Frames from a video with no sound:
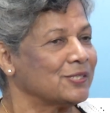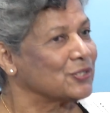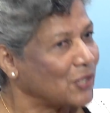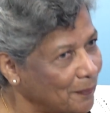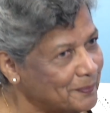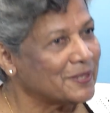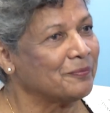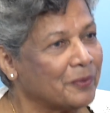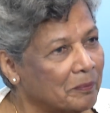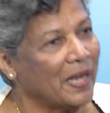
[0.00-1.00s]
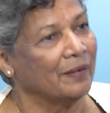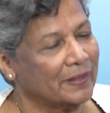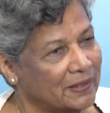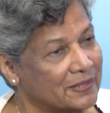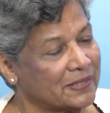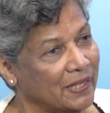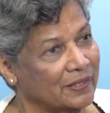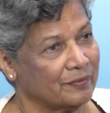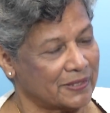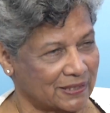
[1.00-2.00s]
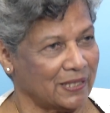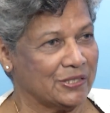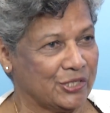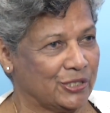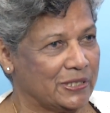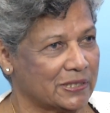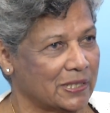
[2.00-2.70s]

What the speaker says: stops us from having these kind of discussions.